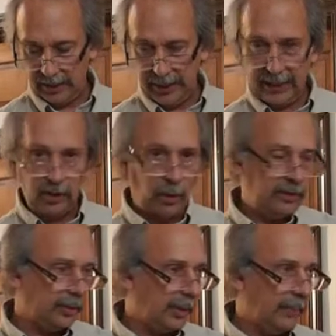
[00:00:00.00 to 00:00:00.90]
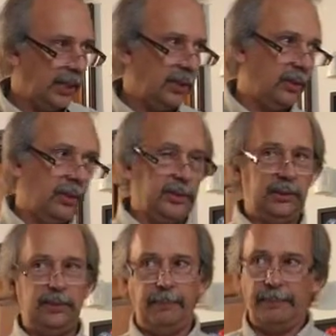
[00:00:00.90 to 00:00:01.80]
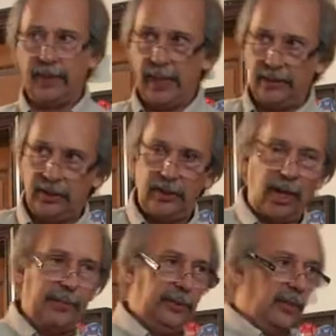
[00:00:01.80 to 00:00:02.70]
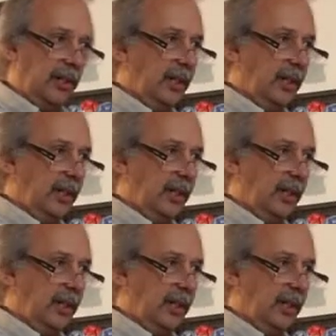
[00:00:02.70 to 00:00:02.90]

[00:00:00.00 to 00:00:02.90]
indoors, I'm coming indoors. I just shot my soccer